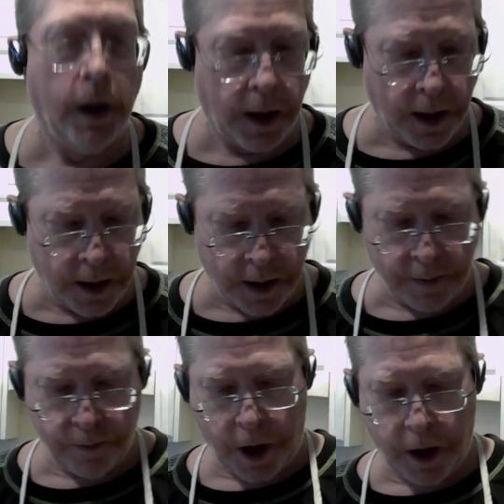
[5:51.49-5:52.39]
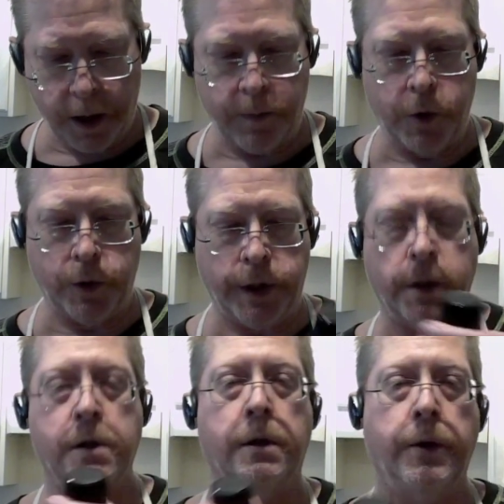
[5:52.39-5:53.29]
I am
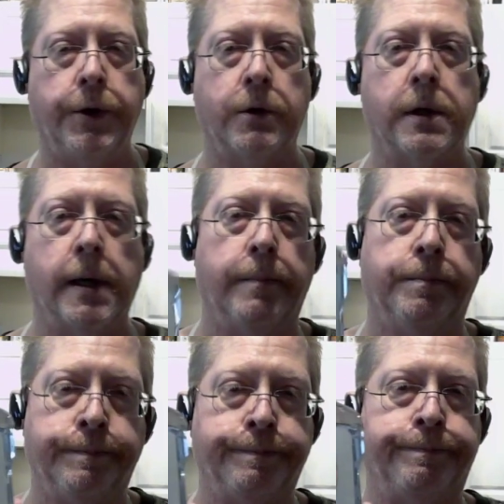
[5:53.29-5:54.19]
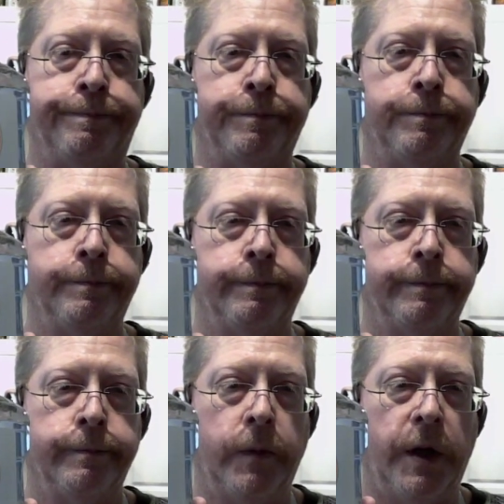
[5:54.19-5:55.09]
using Colonial Club.
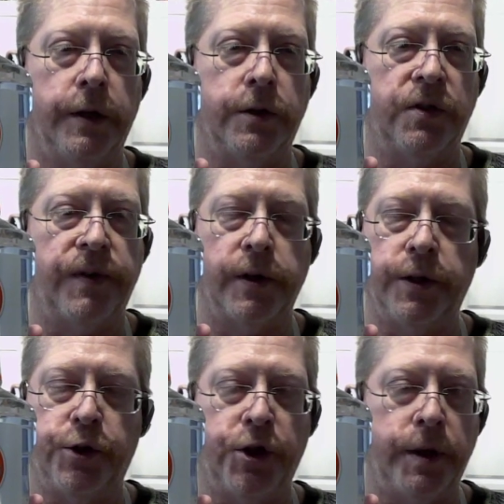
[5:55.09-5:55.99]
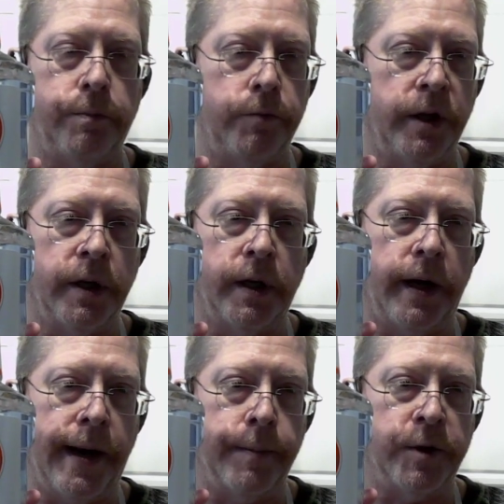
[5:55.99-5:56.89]
It's fairly cheap. You can get it
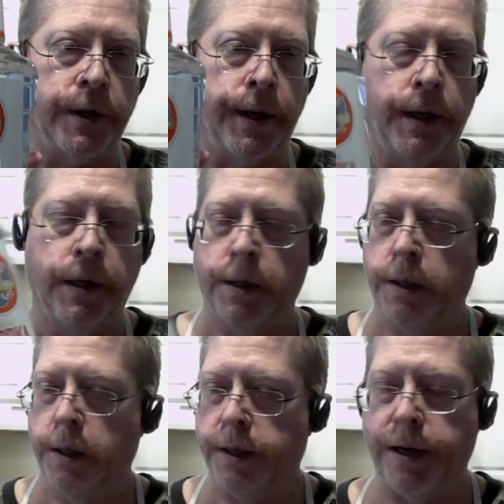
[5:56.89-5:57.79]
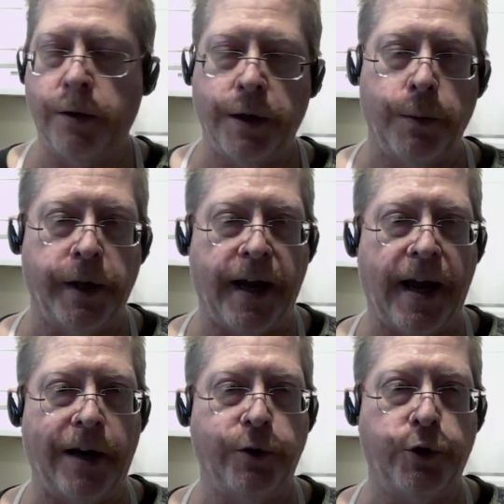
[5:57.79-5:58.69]
at Amazon. They only really
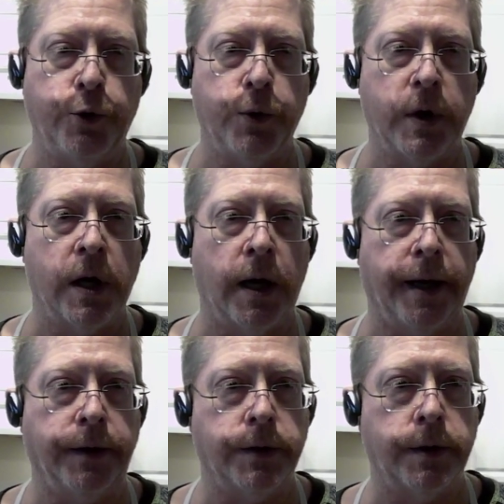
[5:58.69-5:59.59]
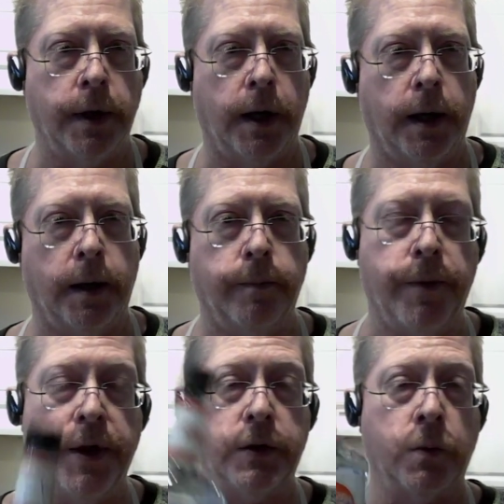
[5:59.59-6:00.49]
had two kinds.
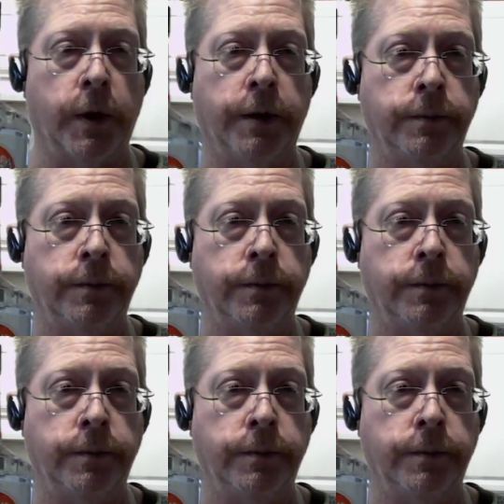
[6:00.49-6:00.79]
This one,